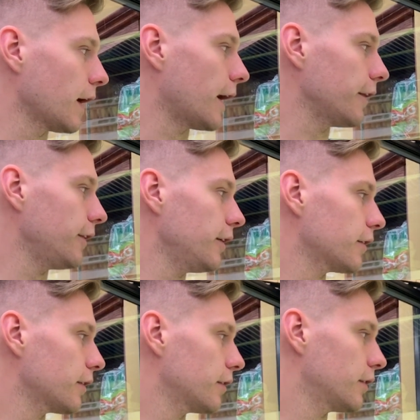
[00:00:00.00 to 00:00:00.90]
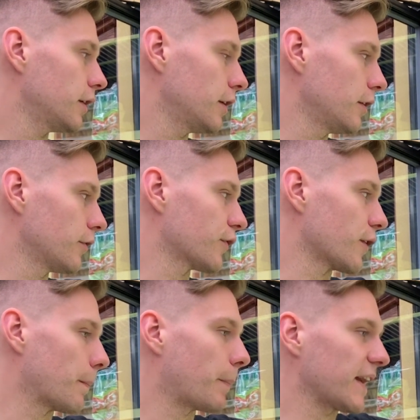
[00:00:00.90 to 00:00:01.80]
I think
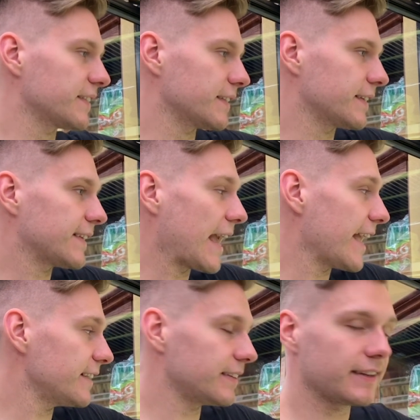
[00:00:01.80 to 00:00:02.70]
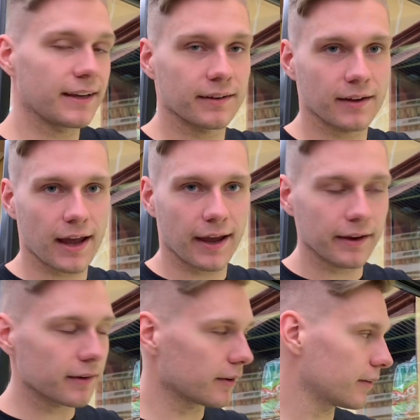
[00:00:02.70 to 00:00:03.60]
for best tasting
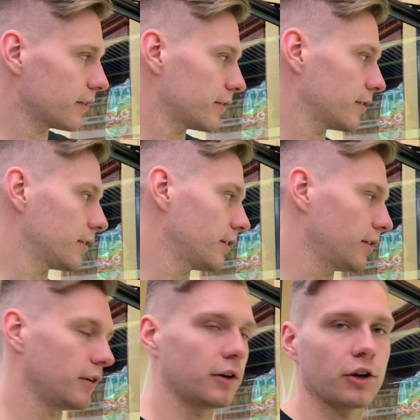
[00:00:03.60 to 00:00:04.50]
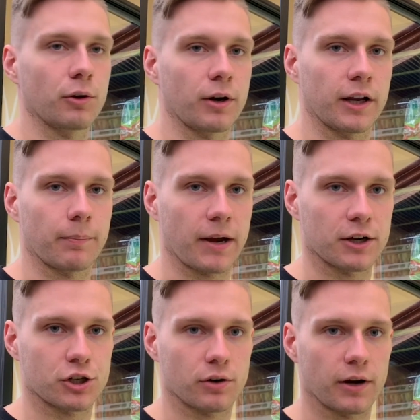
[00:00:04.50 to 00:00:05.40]
egg, you want to get
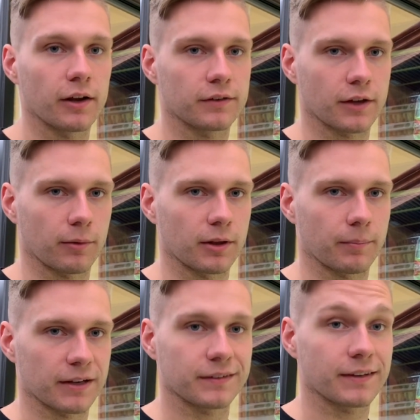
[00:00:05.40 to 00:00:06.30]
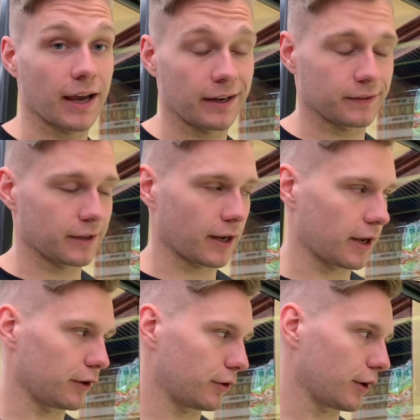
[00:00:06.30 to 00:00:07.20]
pasture raised. That'll be the best tasting
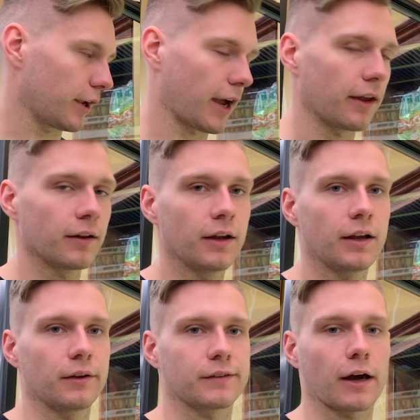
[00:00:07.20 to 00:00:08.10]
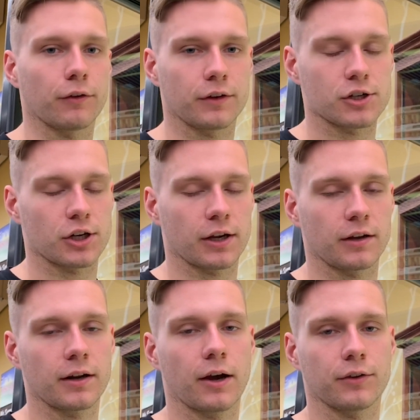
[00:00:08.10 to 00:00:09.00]
egg you can get. It's the healthiest
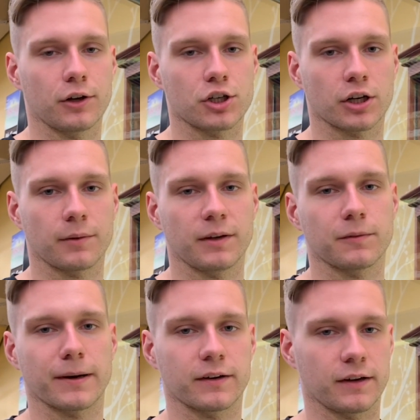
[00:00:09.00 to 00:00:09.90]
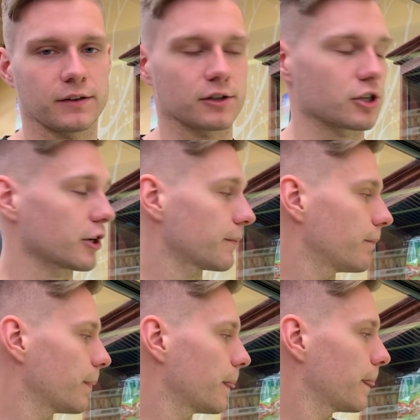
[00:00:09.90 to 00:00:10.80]
chicken. Healthier chicken means better tasting
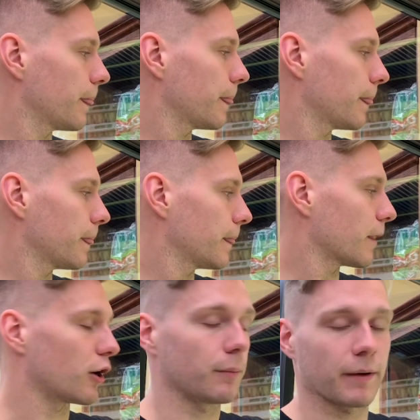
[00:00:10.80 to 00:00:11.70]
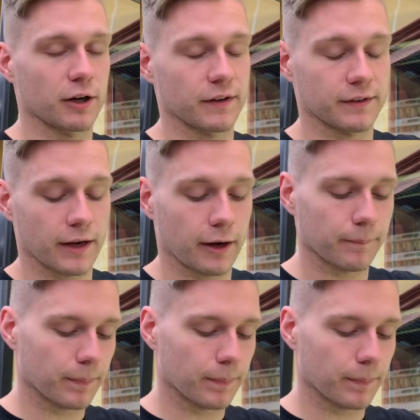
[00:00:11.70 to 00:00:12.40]
chicken, or better tasting egg.